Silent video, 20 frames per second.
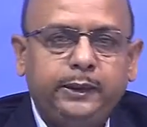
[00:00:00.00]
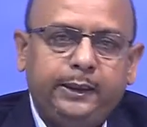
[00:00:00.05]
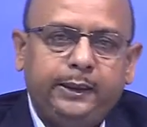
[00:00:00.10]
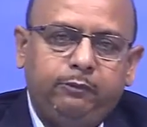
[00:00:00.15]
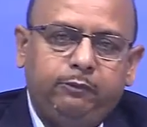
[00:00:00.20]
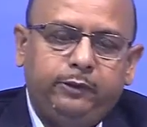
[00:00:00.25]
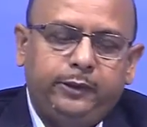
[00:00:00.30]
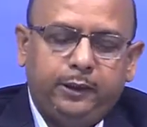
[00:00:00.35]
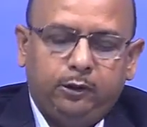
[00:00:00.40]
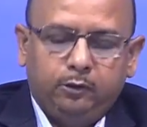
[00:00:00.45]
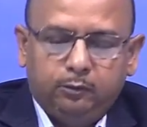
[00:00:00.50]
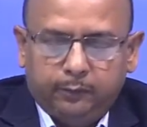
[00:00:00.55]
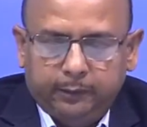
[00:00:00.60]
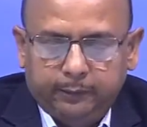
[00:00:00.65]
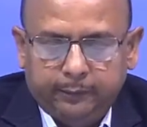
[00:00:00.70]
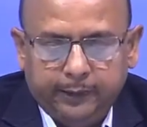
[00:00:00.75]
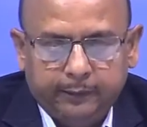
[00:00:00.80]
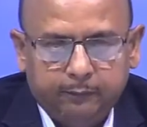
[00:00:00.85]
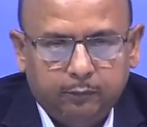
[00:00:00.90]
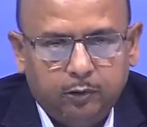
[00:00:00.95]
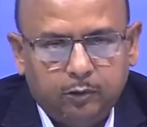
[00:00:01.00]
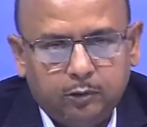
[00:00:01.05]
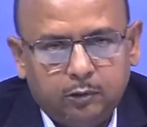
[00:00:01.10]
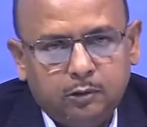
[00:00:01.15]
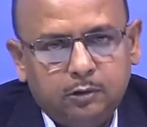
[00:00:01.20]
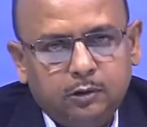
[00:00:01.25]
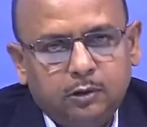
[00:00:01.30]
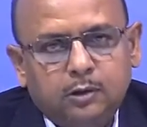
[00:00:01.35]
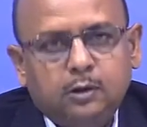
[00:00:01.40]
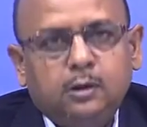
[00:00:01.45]
whether you will be able
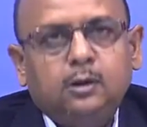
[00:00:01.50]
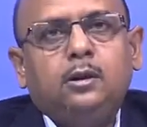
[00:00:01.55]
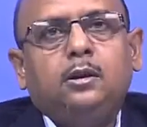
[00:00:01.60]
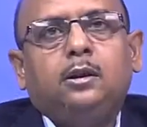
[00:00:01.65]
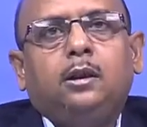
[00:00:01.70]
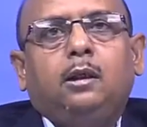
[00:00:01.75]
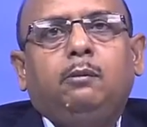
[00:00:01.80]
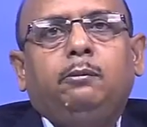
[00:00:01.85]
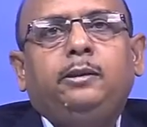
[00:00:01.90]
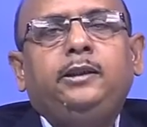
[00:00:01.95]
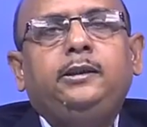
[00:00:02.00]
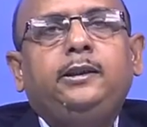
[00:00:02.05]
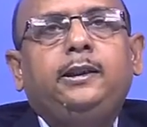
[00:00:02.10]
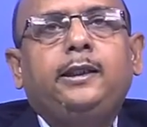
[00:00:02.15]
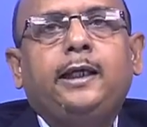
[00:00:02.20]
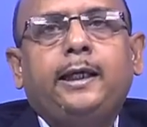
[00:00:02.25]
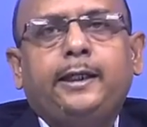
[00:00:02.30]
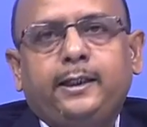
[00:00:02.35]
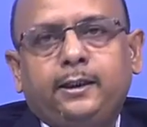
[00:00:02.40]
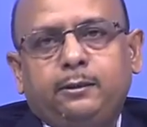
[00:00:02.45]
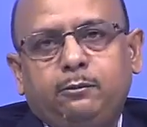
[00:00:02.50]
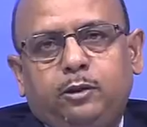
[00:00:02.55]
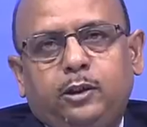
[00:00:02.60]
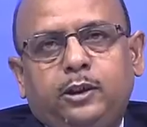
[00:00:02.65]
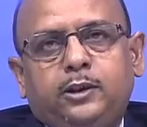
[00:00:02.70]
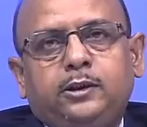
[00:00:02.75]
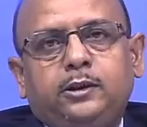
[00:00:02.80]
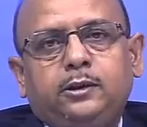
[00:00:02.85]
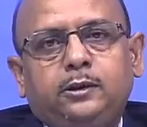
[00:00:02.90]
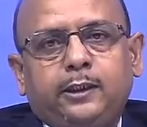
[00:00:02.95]
to meet the target
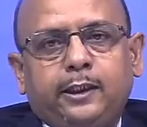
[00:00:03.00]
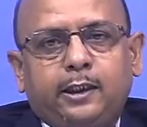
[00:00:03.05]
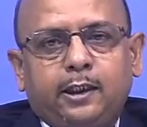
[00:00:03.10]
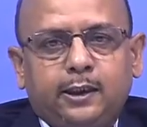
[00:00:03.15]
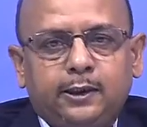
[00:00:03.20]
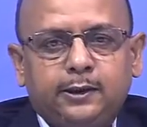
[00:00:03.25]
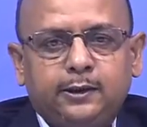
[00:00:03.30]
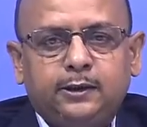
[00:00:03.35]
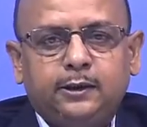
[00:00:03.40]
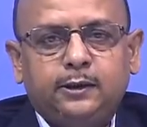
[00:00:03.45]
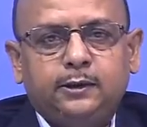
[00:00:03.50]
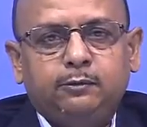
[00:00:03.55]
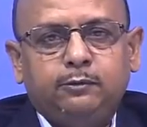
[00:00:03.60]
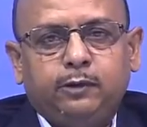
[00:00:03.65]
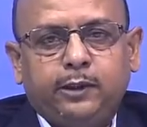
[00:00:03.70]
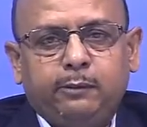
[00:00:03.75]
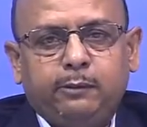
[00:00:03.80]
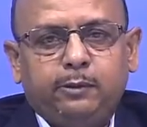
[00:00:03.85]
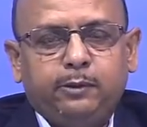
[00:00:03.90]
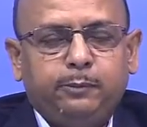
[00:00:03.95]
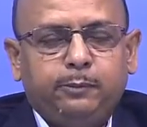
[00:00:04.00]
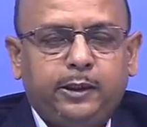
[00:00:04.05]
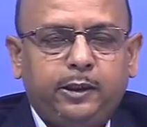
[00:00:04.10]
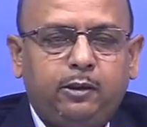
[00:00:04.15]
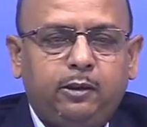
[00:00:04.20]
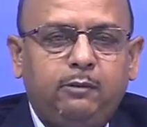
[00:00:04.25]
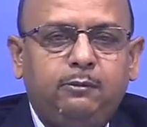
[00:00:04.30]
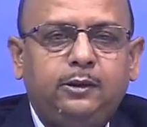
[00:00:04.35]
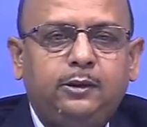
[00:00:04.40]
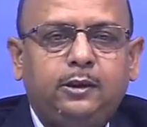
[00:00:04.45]
production records for a
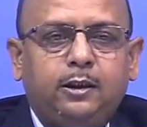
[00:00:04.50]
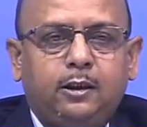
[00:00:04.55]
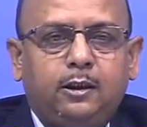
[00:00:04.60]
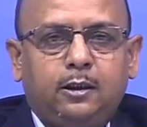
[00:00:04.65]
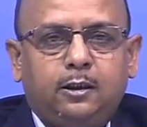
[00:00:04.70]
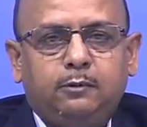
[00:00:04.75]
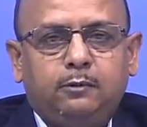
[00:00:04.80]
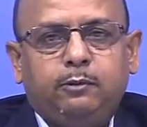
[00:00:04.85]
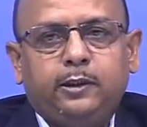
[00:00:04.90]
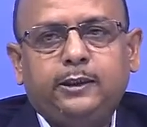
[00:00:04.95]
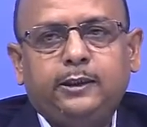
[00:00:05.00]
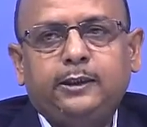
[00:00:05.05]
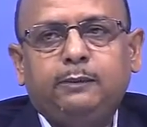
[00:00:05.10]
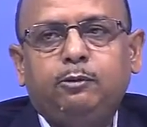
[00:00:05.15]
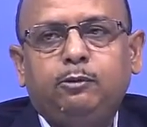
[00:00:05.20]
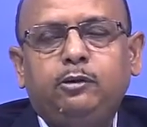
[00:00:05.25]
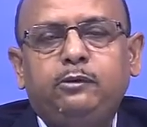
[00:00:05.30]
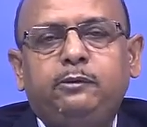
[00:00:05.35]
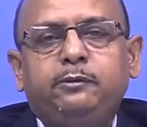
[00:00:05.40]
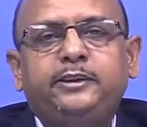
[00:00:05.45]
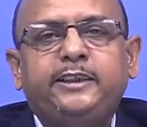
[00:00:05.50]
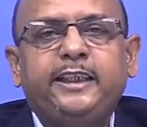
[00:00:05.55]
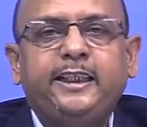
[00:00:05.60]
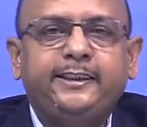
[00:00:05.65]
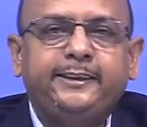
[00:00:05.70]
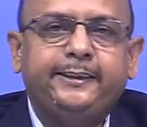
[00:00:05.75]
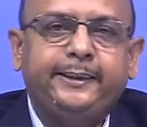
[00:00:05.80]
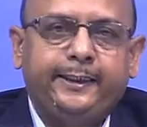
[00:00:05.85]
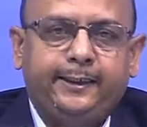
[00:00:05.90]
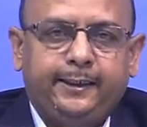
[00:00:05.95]
particular month or not. For example, you have
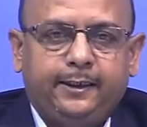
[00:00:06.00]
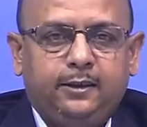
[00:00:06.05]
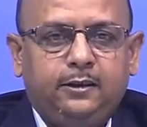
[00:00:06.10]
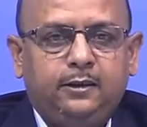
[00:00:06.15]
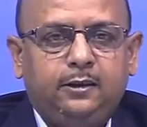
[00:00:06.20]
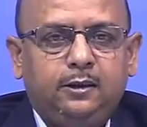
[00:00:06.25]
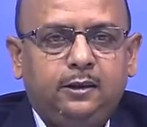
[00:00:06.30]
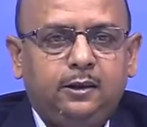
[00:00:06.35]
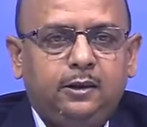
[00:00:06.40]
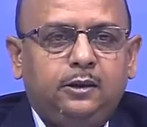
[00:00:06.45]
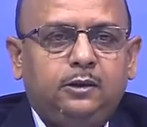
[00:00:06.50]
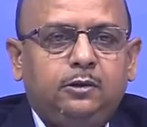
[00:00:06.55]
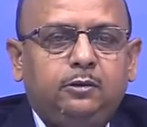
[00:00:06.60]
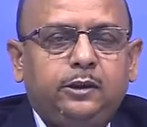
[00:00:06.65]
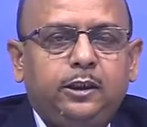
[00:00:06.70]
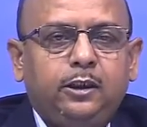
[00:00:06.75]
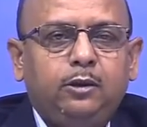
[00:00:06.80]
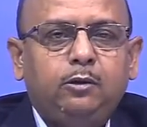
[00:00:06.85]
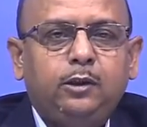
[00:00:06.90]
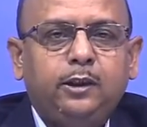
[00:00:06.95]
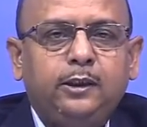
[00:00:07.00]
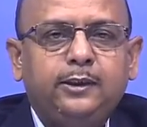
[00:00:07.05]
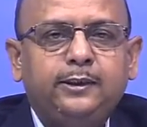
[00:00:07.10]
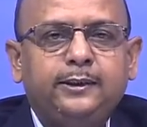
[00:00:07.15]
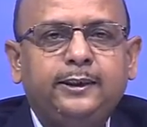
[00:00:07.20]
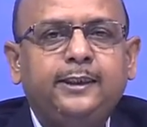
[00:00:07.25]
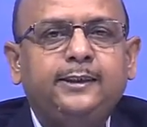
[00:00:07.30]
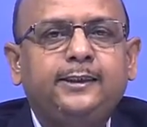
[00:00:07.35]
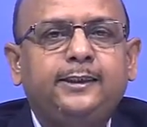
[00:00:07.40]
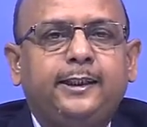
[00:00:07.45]
sales data, you can look at the
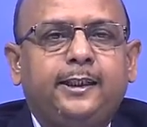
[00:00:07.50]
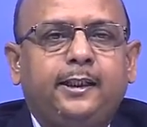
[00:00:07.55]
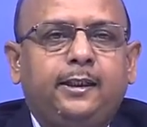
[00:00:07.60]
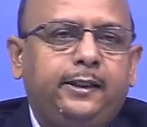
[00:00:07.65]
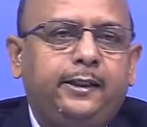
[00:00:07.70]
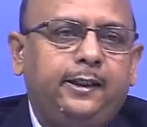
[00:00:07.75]
sales record